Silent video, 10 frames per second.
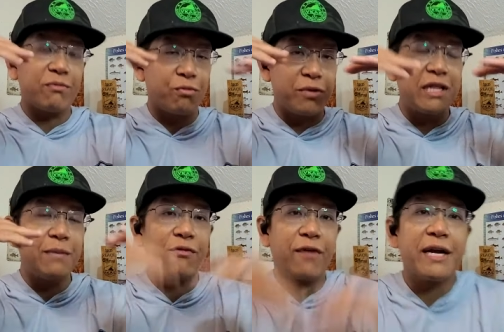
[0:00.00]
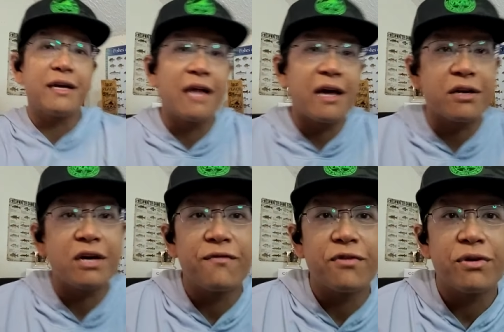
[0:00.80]
really providing a lot of
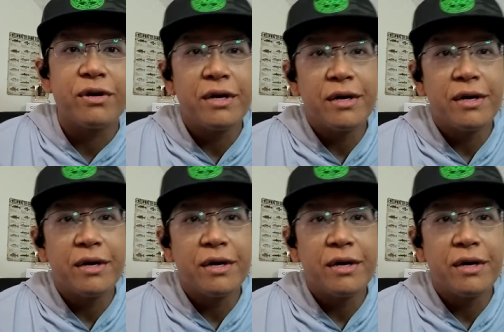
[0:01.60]
cover